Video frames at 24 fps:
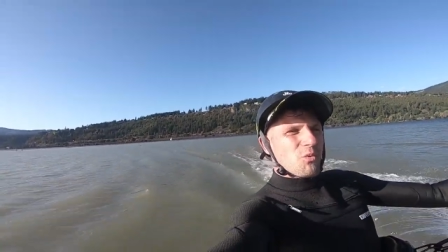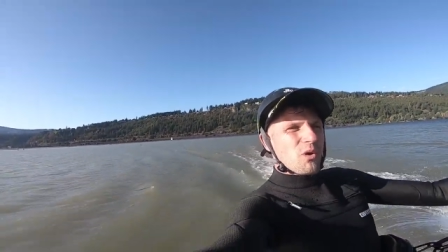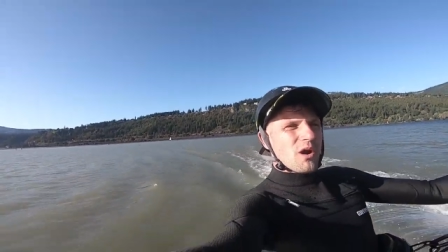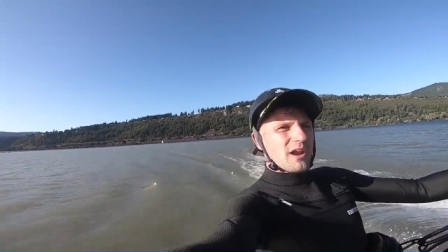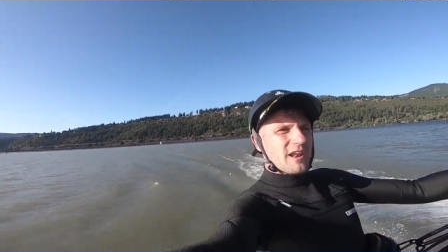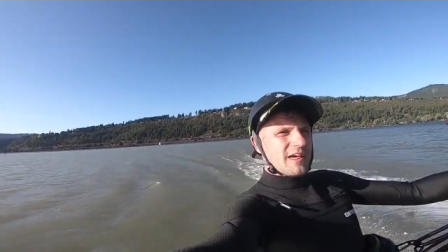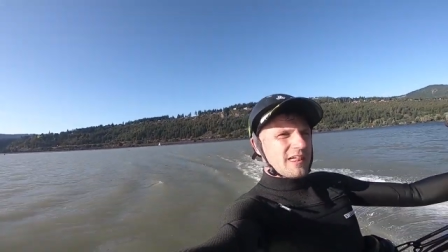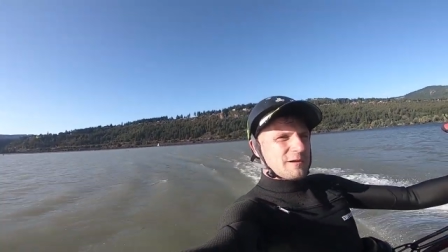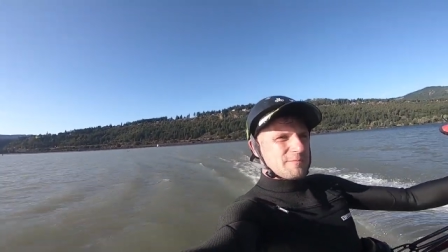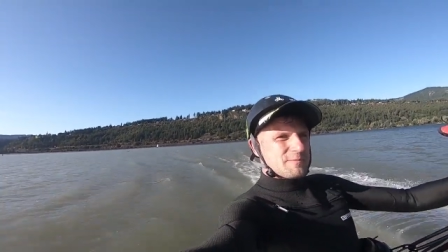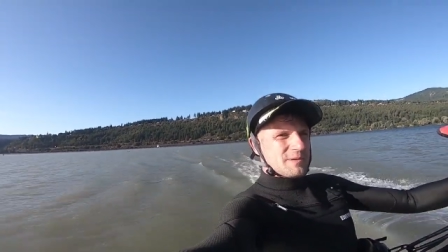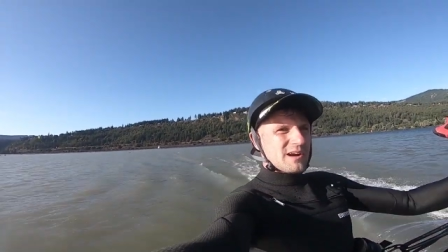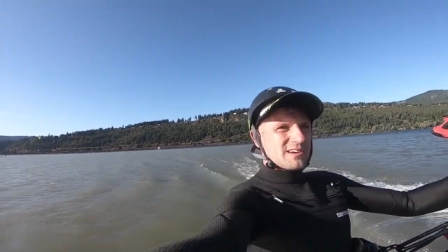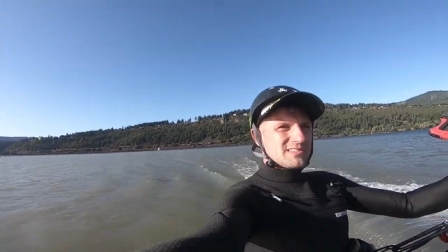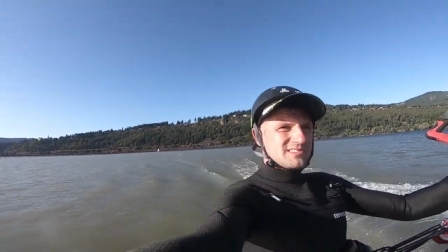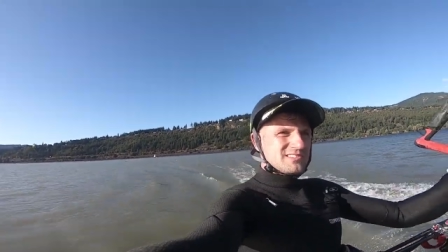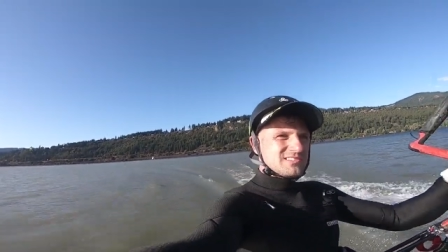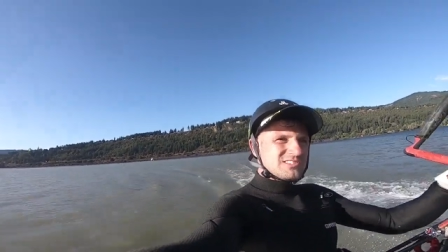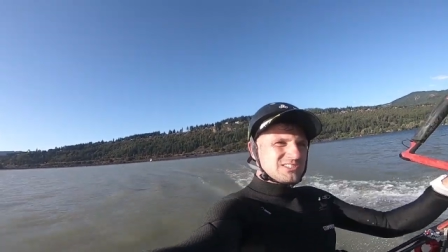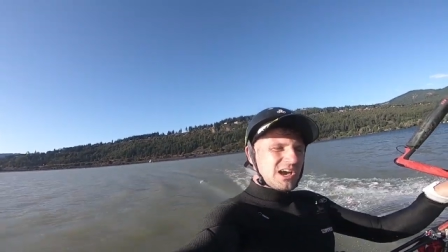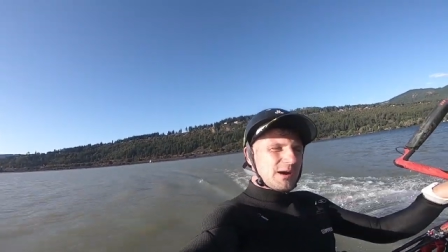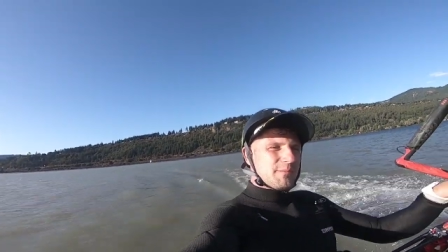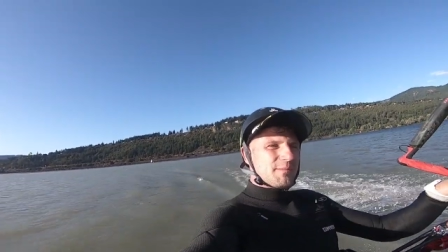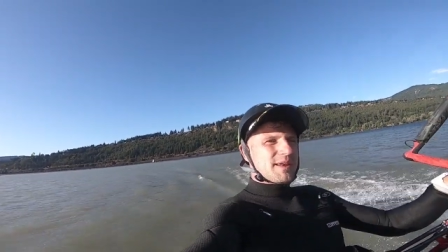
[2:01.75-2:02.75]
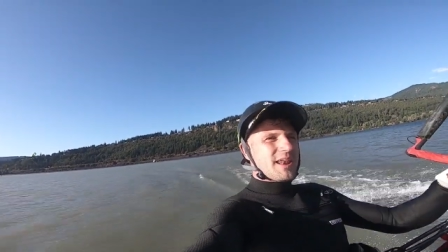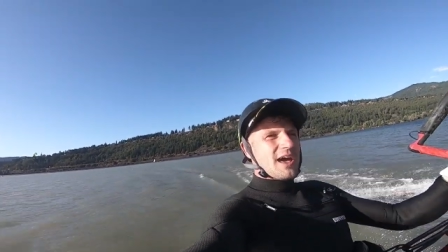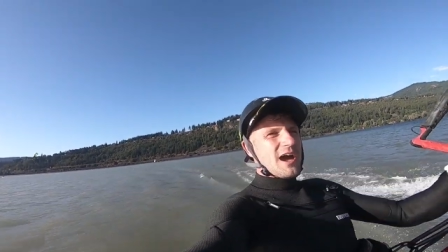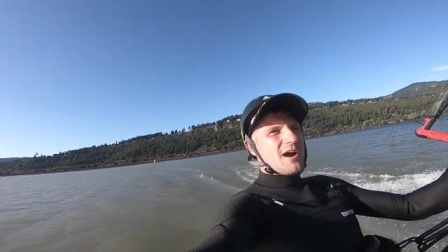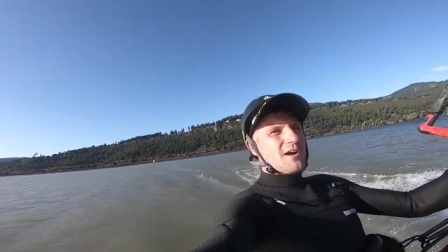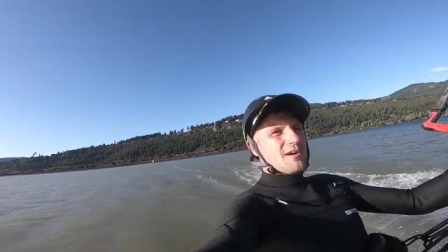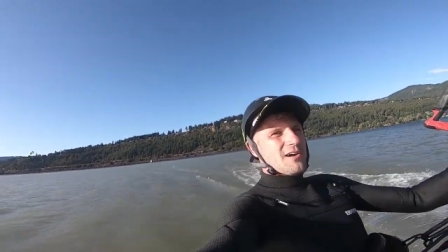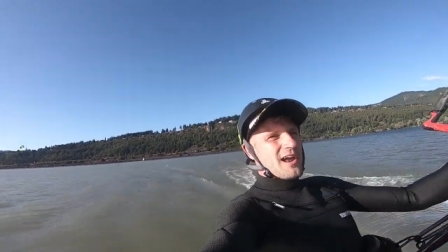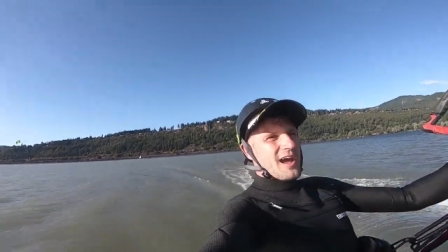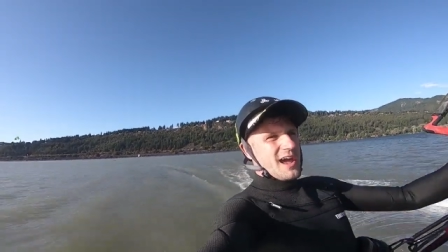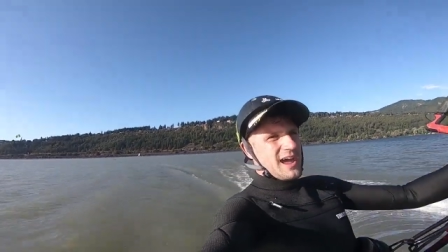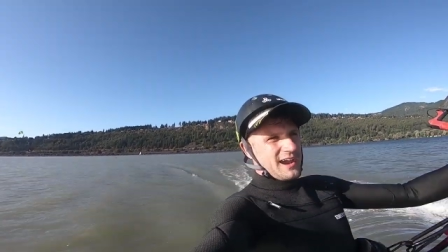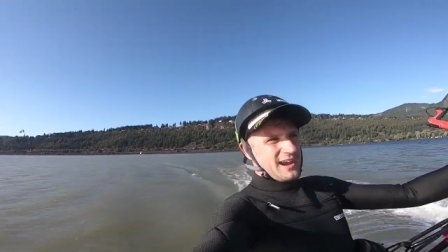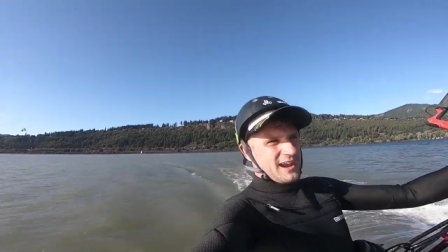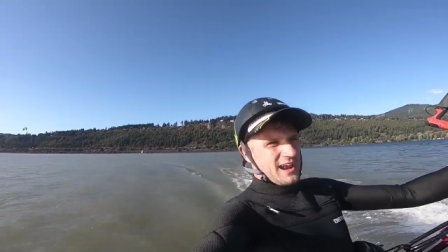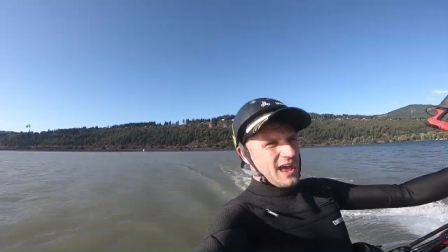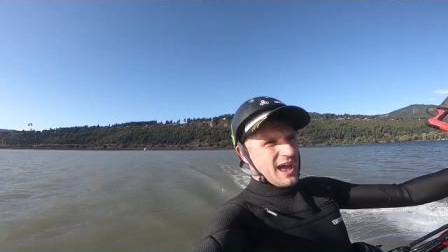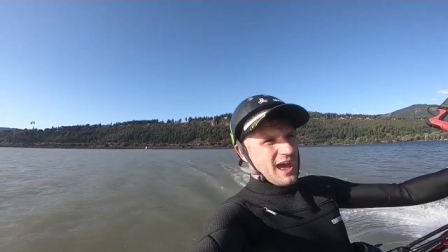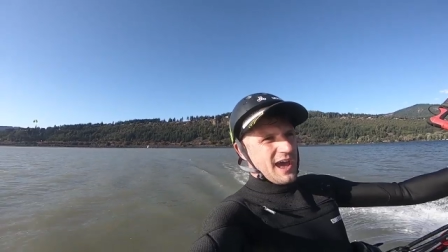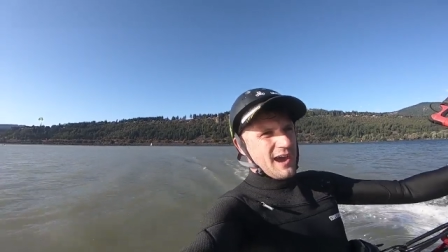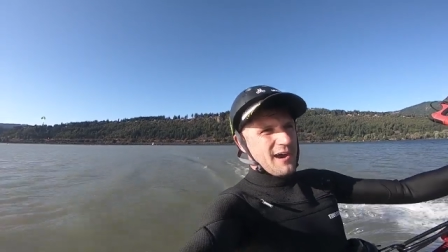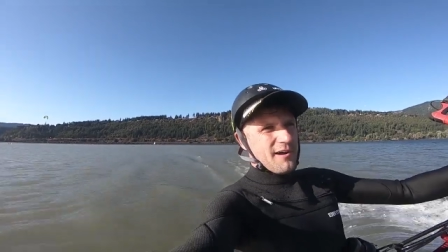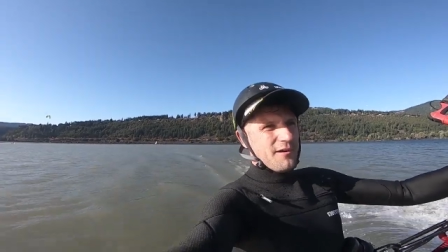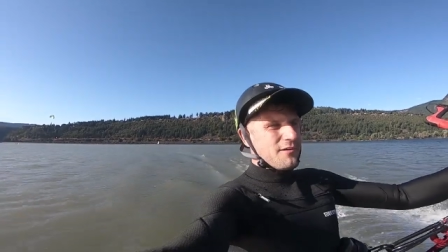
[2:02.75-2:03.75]
One other person's coming out right
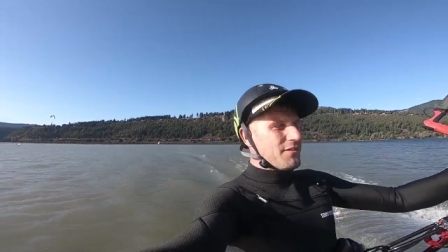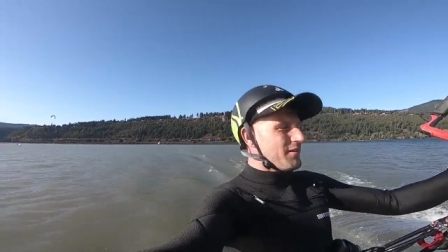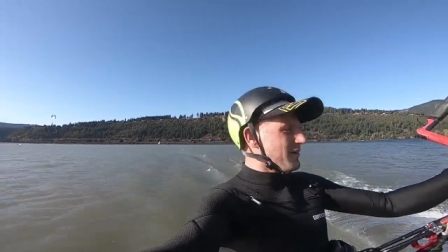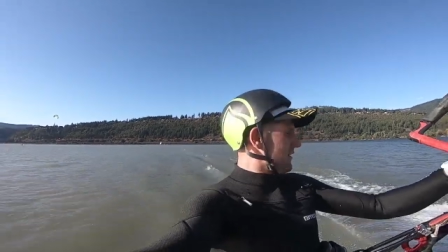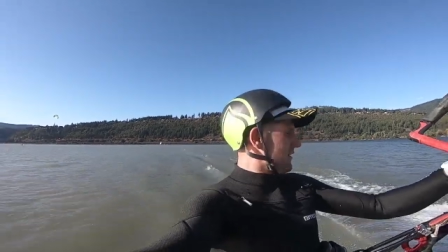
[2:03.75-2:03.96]
now.